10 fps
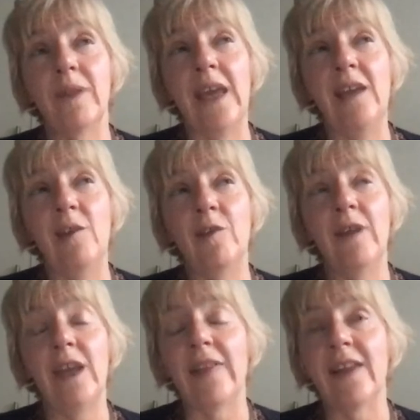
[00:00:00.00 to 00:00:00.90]
the EU,
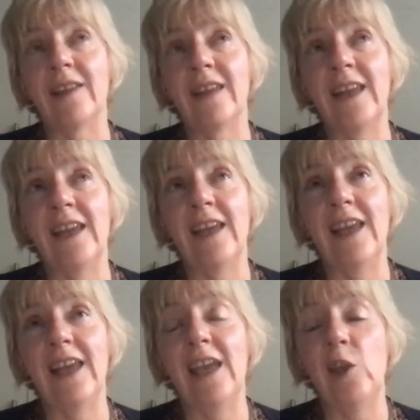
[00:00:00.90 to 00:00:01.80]
the, I think the
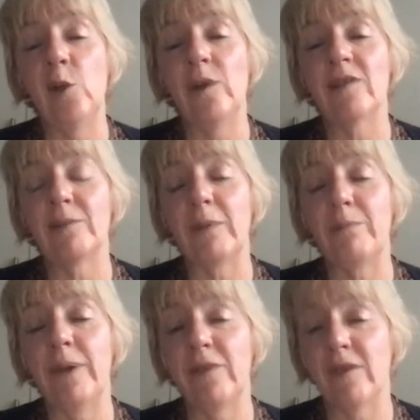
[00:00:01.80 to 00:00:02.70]
EU is going to be
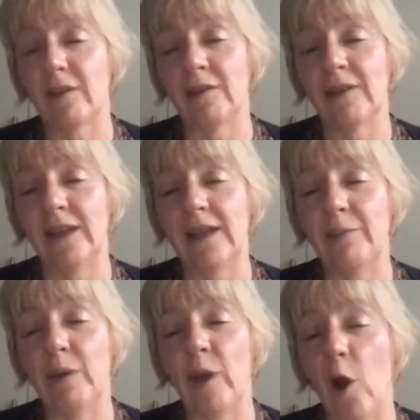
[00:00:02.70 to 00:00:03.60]
pivotal I mean, we're